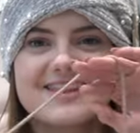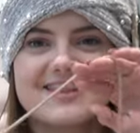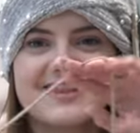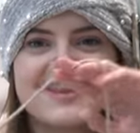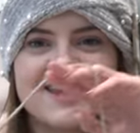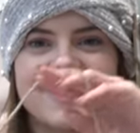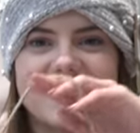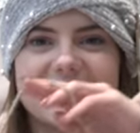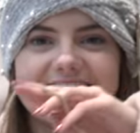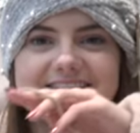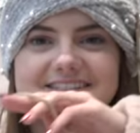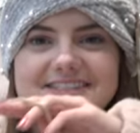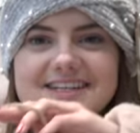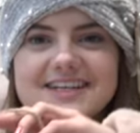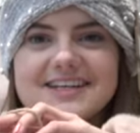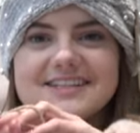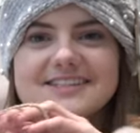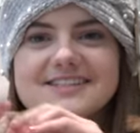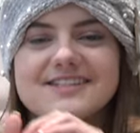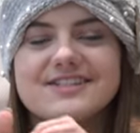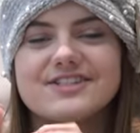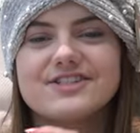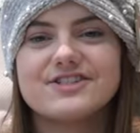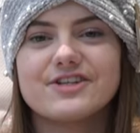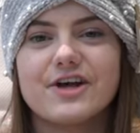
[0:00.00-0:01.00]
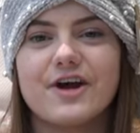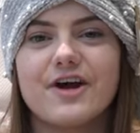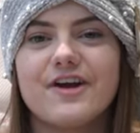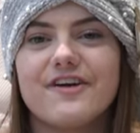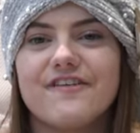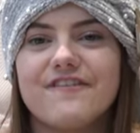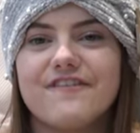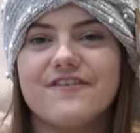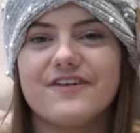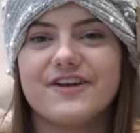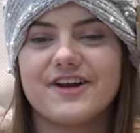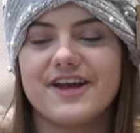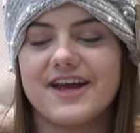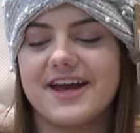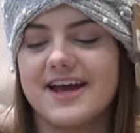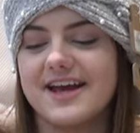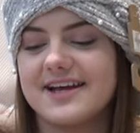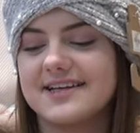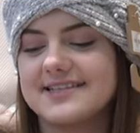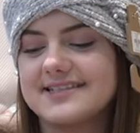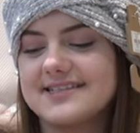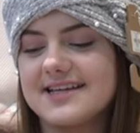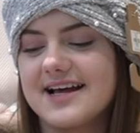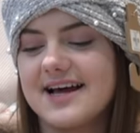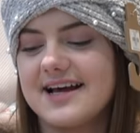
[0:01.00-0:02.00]
This is so funny.
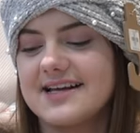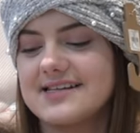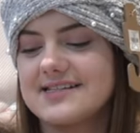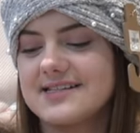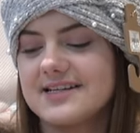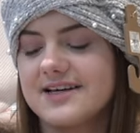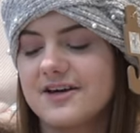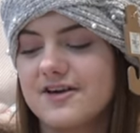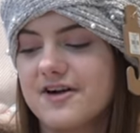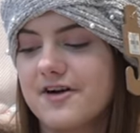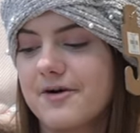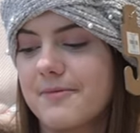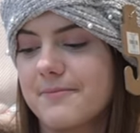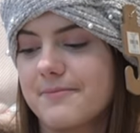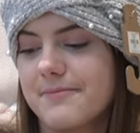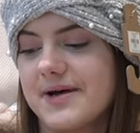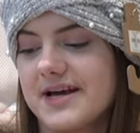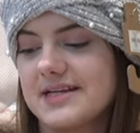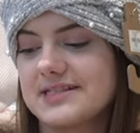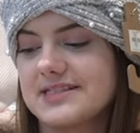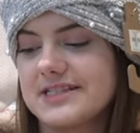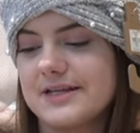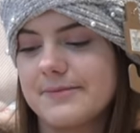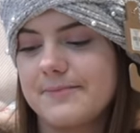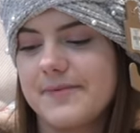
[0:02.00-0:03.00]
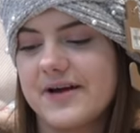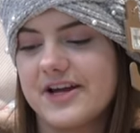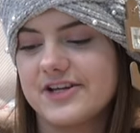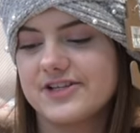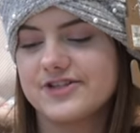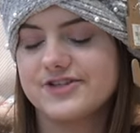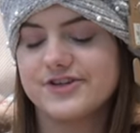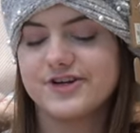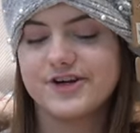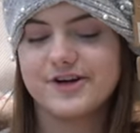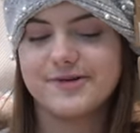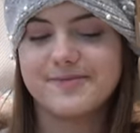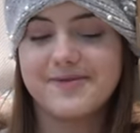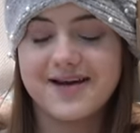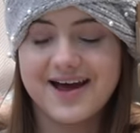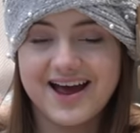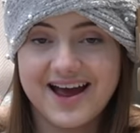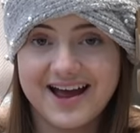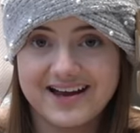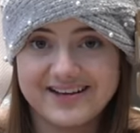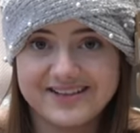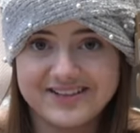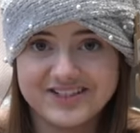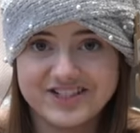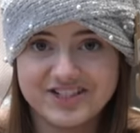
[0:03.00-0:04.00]
It says, messy bedroom,
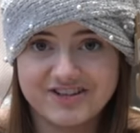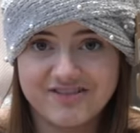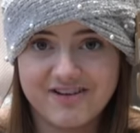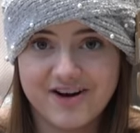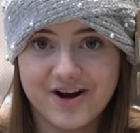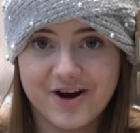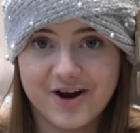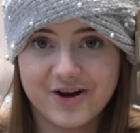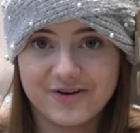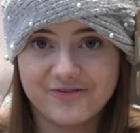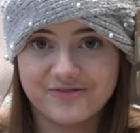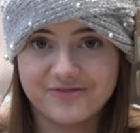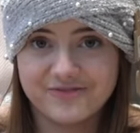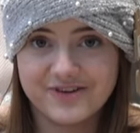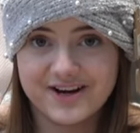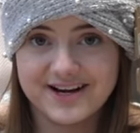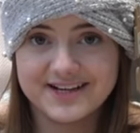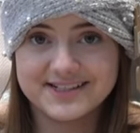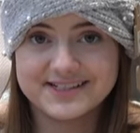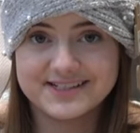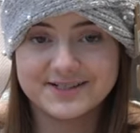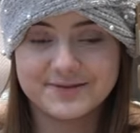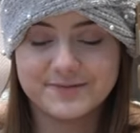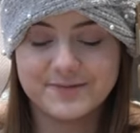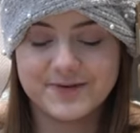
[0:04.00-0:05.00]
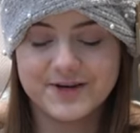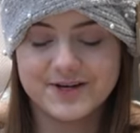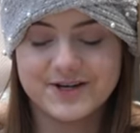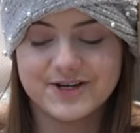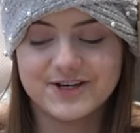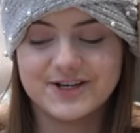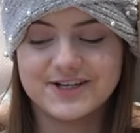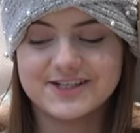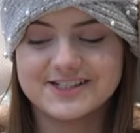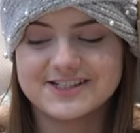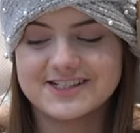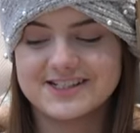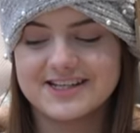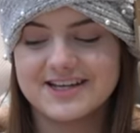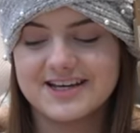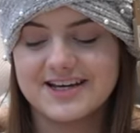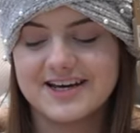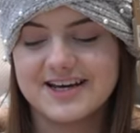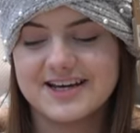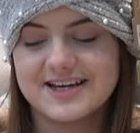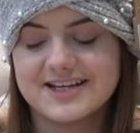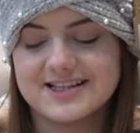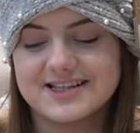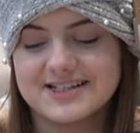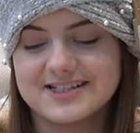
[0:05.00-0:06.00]
enter at own risk, because
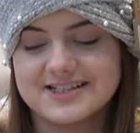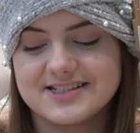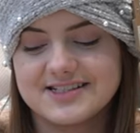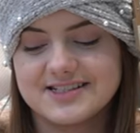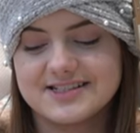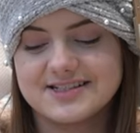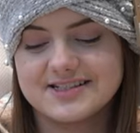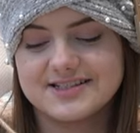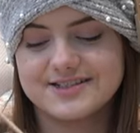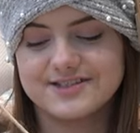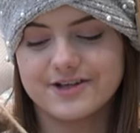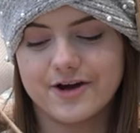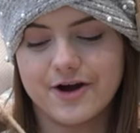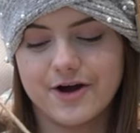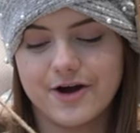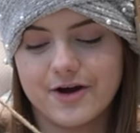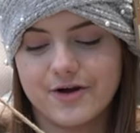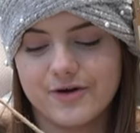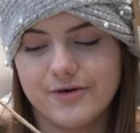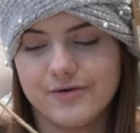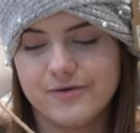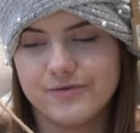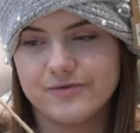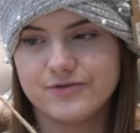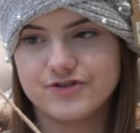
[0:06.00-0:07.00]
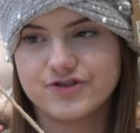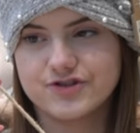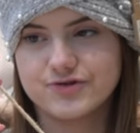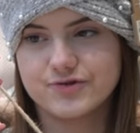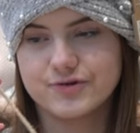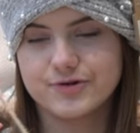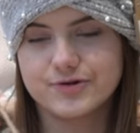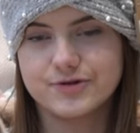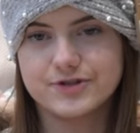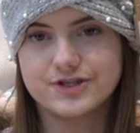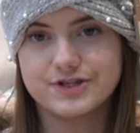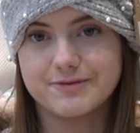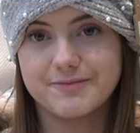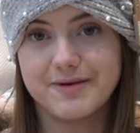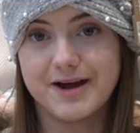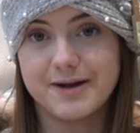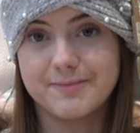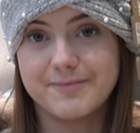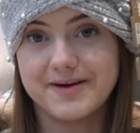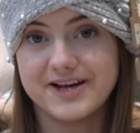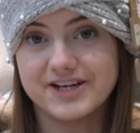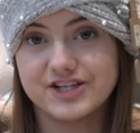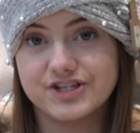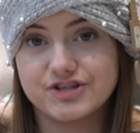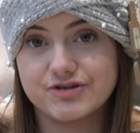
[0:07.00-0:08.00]
this is so true to
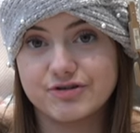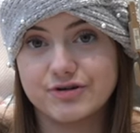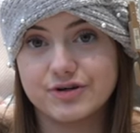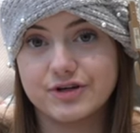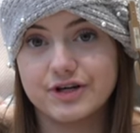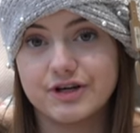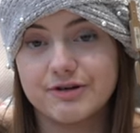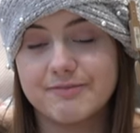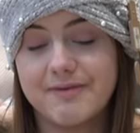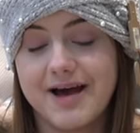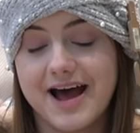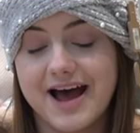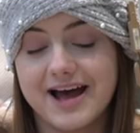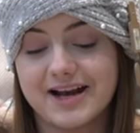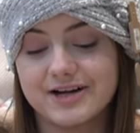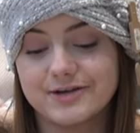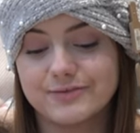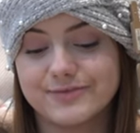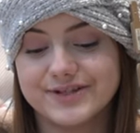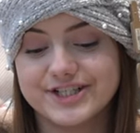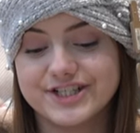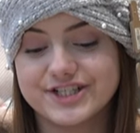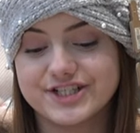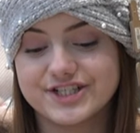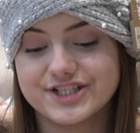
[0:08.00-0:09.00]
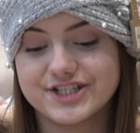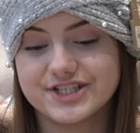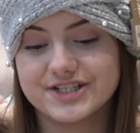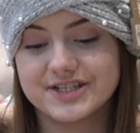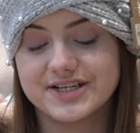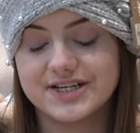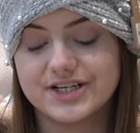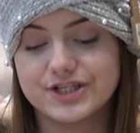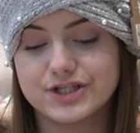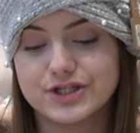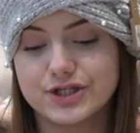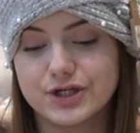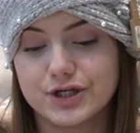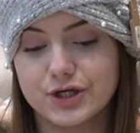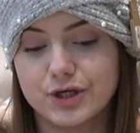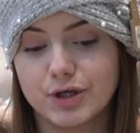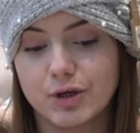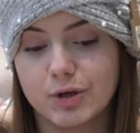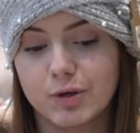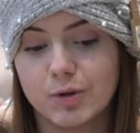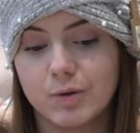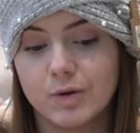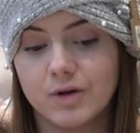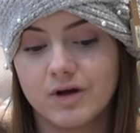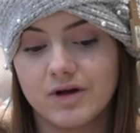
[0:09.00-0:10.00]
my bedroom, and we just need
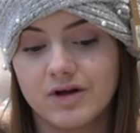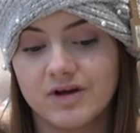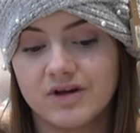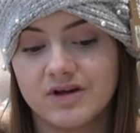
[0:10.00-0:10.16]
to